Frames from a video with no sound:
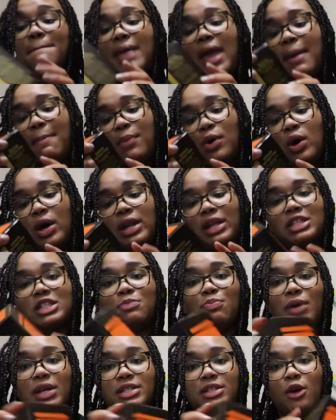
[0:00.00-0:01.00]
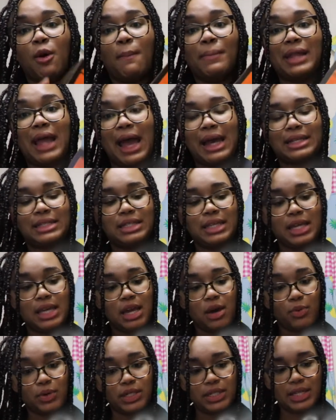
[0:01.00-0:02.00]
maple and espresso black
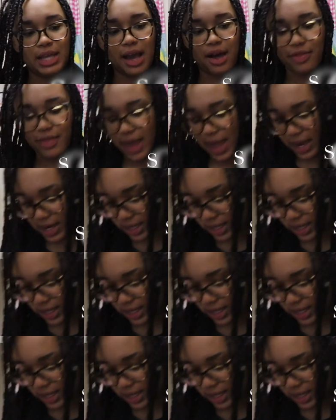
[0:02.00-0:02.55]
tea. I want to see how that